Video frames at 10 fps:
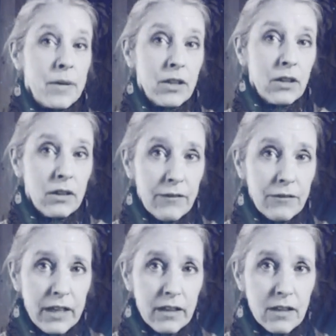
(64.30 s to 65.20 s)
up on the
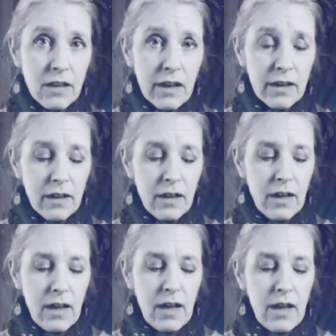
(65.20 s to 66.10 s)
left-hand side.
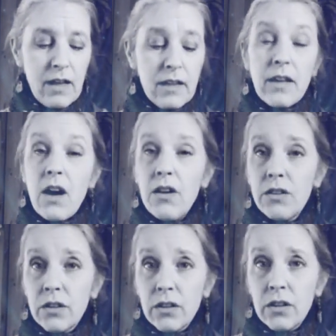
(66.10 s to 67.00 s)
The
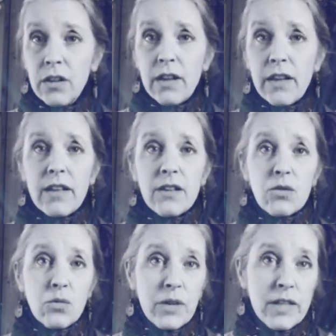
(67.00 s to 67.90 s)
other
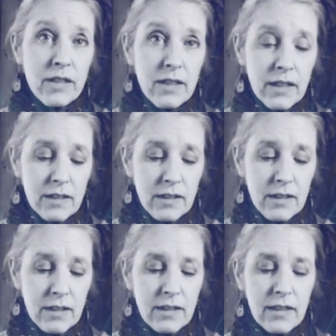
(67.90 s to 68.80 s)
is
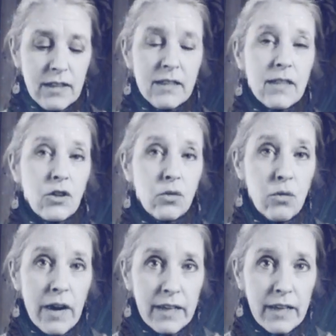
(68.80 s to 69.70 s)
resistant. This is on the
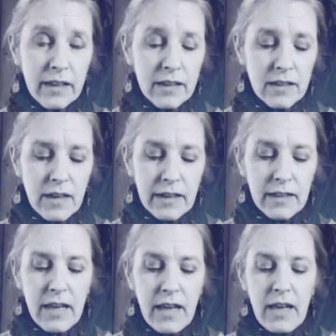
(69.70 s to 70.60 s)
right-hand side.
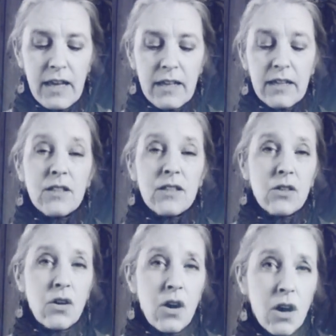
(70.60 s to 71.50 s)
It is
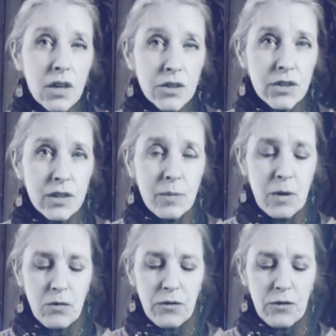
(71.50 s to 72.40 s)
cautious
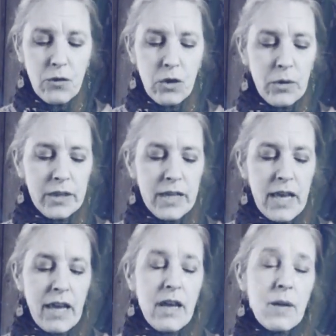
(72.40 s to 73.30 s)
about moving forward
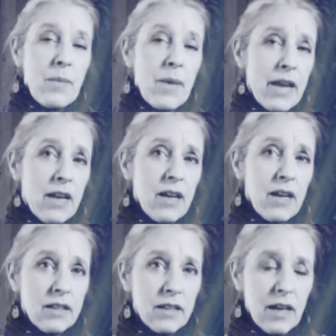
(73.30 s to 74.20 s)
and may
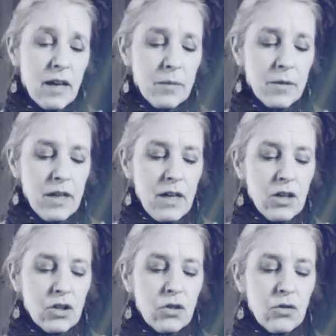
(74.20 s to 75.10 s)
attempt
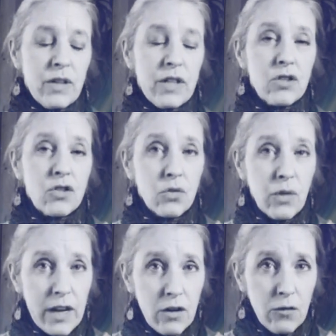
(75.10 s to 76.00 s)
to
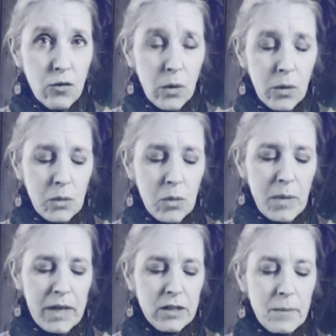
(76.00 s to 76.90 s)
restrain forward
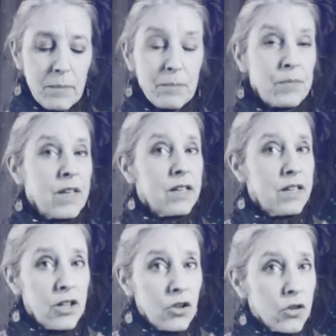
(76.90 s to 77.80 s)
momentum.
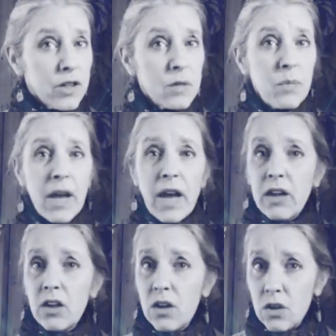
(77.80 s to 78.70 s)
Neither is
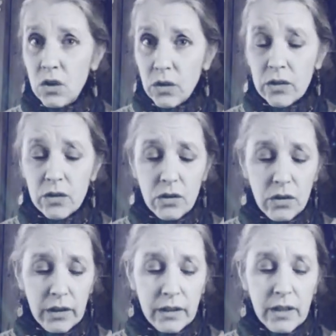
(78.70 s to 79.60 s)
bad nor
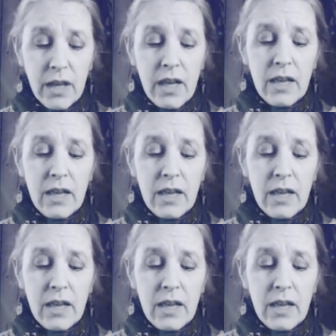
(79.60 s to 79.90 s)
good,